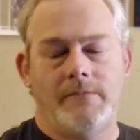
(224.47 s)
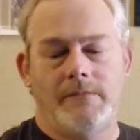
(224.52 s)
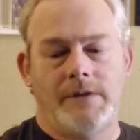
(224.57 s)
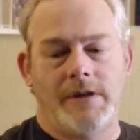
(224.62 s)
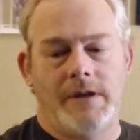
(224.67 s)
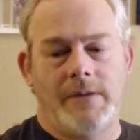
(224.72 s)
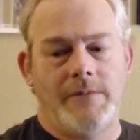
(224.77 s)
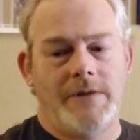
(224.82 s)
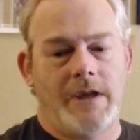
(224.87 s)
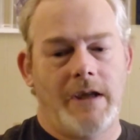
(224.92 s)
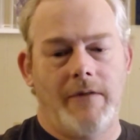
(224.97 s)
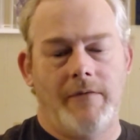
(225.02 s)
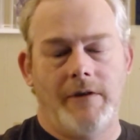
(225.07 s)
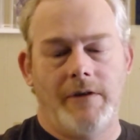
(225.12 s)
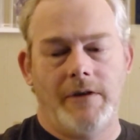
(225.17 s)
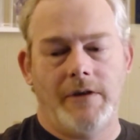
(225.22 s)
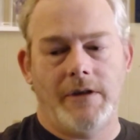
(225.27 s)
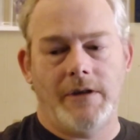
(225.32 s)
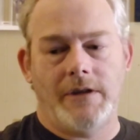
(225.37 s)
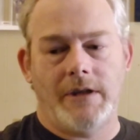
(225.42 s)
tim's having a
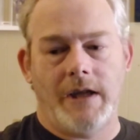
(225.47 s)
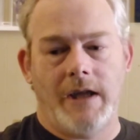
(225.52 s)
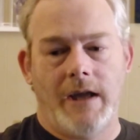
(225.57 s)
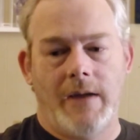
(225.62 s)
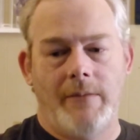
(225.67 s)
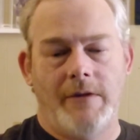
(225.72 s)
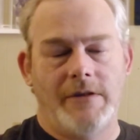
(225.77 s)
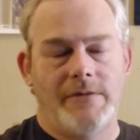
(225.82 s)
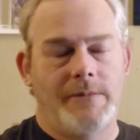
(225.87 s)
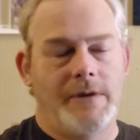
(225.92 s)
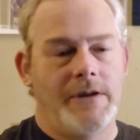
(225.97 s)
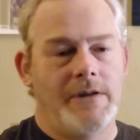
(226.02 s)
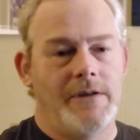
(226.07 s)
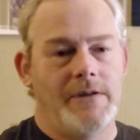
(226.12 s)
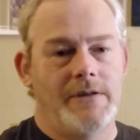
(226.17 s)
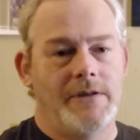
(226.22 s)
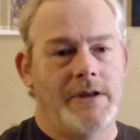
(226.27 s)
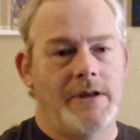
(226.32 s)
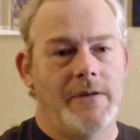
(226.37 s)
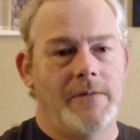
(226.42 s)
good time he's meeting
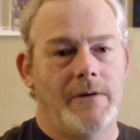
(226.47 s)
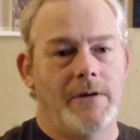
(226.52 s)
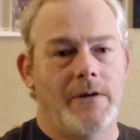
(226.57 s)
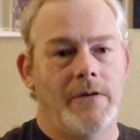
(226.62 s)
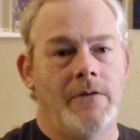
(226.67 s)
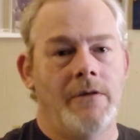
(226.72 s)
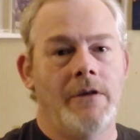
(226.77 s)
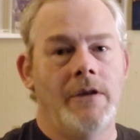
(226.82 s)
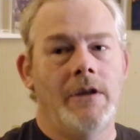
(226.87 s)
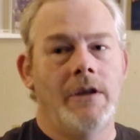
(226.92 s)
his hero